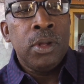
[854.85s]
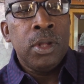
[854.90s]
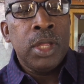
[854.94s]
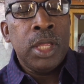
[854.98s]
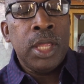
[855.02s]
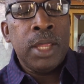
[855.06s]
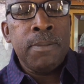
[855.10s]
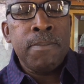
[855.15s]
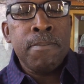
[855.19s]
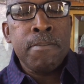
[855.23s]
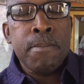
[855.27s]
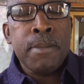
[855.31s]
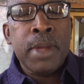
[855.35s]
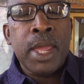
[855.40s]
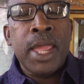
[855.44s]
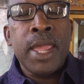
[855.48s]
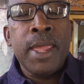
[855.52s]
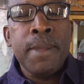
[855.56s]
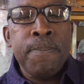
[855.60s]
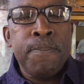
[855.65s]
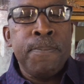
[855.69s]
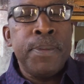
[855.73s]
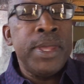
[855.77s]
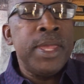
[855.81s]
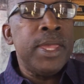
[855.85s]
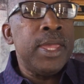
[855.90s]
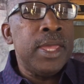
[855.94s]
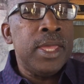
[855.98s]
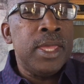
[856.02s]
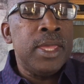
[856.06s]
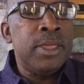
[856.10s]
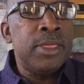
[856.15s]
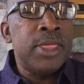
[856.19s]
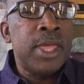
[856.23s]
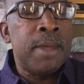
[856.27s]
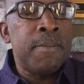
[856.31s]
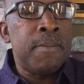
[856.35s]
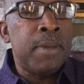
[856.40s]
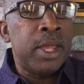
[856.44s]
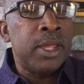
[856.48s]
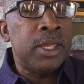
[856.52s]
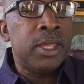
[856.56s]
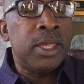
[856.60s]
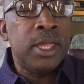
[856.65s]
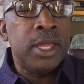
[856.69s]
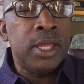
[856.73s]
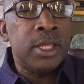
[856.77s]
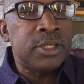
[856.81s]
it may be that my
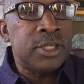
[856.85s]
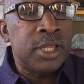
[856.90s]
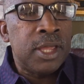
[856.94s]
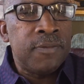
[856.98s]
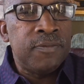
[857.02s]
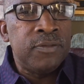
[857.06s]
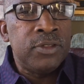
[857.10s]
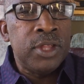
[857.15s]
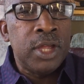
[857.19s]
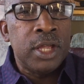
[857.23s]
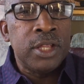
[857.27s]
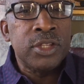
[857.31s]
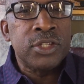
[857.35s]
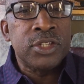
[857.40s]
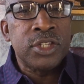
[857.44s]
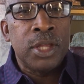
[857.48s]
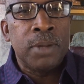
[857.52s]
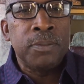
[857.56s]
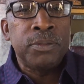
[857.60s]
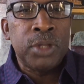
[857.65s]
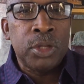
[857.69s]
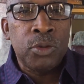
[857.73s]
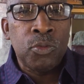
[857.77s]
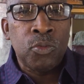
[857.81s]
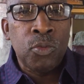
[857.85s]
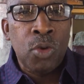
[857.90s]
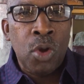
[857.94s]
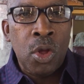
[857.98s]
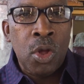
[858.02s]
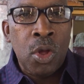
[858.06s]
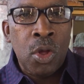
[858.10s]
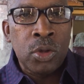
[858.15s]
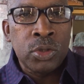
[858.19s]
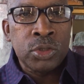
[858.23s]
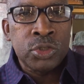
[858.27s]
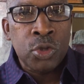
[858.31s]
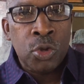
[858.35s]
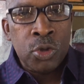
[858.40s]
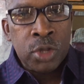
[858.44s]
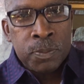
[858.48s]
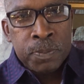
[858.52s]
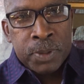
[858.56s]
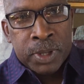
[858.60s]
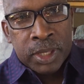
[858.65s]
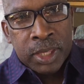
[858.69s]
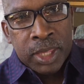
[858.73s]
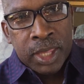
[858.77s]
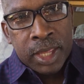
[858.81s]
kids have done something wrong. So he
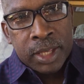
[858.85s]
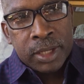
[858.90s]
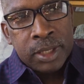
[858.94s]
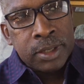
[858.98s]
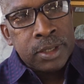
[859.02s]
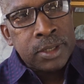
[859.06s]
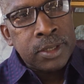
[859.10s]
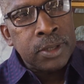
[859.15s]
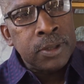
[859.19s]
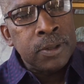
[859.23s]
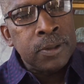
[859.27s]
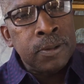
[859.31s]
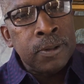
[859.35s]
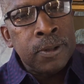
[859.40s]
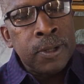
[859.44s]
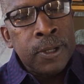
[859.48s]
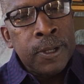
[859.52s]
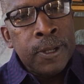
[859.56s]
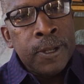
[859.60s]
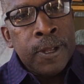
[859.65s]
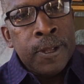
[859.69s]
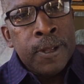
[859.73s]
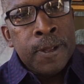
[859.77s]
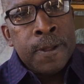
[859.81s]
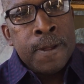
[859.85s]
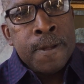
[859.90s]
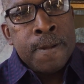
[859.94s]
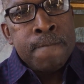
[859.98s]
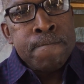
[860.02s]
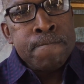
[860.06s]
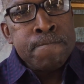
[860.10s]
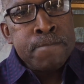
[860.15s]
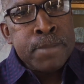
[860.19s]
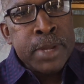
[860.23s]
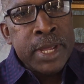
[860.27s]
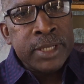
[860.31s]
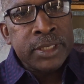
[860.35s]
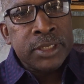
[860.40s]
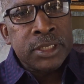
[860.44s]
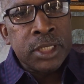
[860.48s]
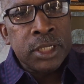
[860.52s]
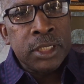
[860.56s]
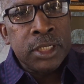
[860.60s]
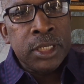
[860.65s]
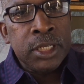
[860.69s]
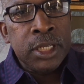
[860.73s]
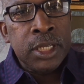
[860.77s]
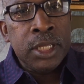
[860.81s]
began to
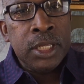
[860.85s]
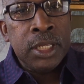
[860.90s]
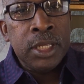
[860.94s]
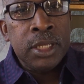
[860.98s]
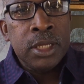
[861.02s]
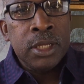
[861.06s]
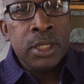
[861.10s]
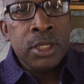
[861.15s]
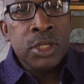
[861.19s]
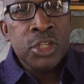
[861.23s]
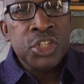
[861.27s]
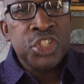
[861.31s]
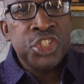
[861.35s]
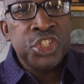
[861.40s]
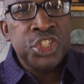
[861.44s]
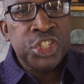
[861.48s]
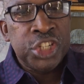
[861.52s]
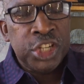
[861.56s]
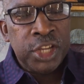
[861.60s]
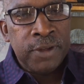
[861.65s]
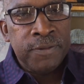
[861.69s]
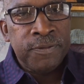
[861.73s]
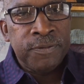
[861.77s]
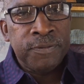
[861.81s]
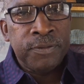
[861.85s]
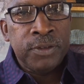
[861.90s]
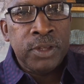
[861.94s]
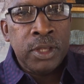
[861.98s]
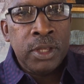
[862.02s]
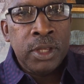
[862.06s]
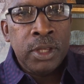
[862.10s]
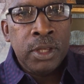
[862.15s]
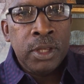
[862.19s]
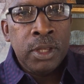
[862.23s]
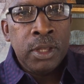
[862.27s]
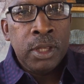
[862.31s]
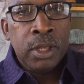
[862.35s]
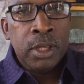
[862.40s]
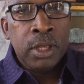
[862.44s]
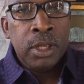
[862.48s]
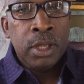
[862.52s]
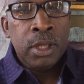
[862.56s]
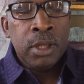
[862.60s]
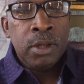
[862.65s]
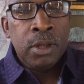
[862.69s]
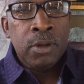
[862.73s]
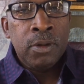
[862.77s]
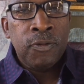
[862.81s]
mentally shift
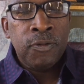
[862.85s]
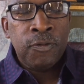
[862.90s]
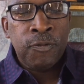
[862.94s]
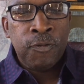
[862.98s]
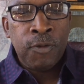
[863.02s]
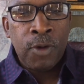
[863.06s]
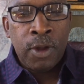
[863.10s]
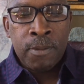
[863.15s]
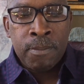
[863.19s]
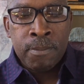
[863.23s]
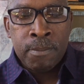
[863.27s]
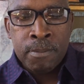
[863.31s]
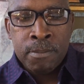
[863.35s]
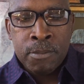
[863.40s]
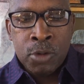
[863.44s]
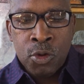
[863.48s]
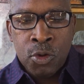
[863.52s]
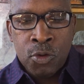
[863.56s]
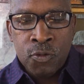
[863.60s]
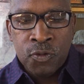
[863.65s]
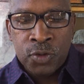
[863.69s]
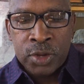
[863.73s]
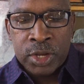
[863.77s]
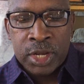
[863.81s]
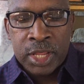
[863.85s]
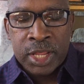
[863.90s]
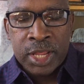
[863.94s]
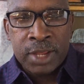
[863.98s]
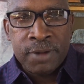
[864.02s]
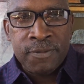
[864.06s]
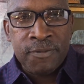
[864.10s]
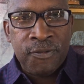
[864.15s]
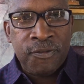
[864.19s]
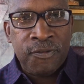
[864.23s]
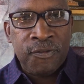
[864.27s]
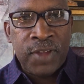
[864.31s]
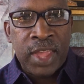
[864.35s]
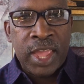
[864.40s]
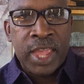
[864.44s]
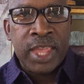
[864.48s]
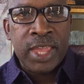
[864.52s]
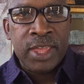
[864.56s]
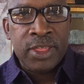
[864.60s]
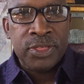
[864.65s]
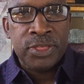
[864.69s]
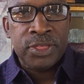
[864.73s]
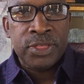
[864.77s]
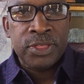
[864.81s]
from moving in
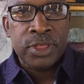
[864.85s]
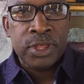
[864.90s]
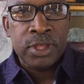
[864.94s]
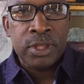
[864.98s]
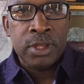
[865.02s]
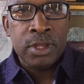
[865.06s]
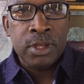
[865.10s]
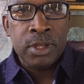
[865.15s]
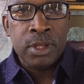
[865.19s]
faith